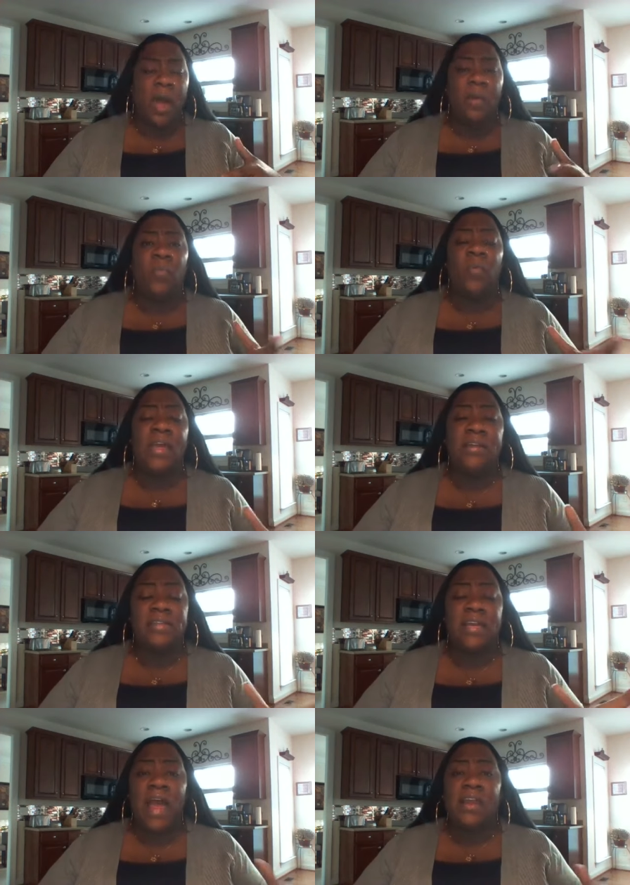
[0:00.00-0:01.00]
I went
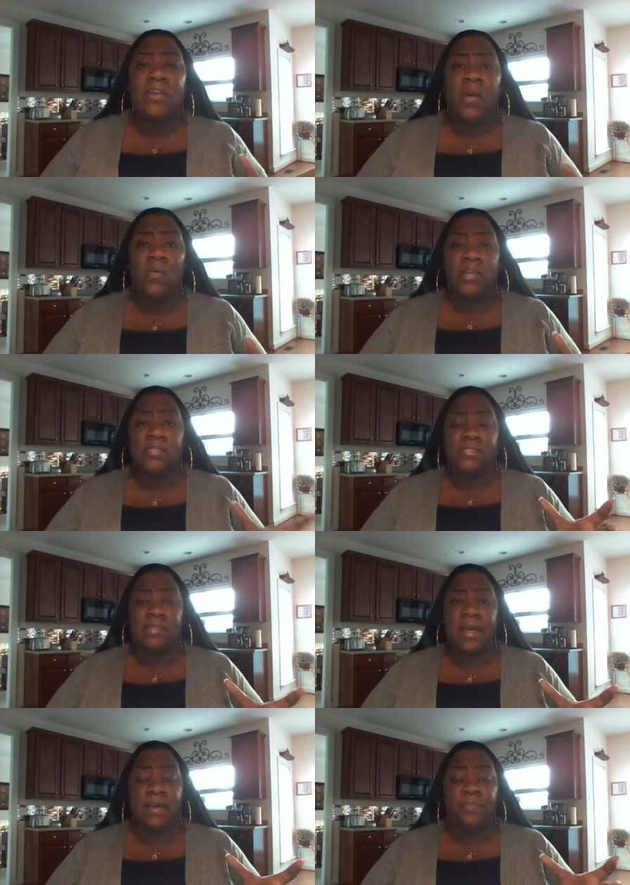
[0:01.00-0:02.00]
and I noticed
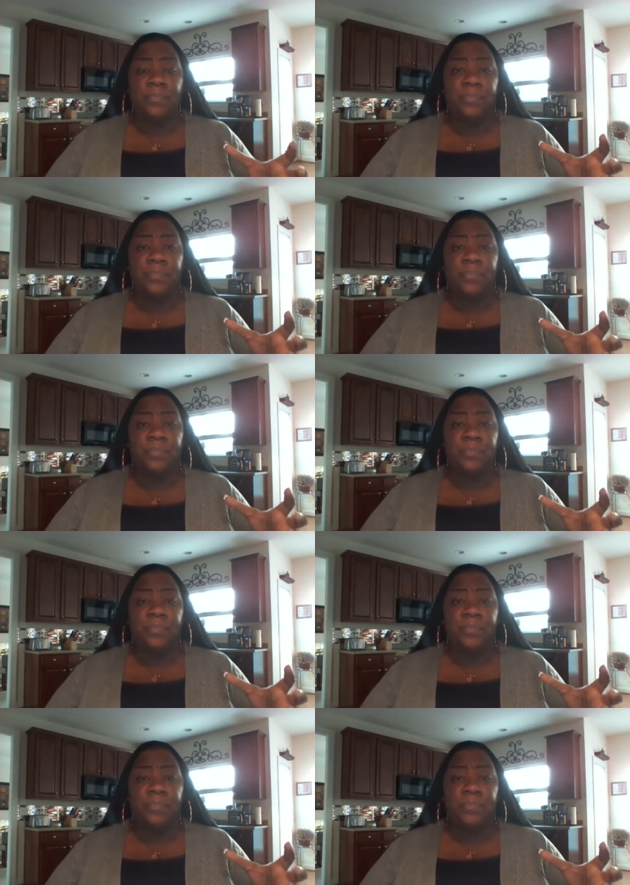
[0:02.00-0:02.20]
that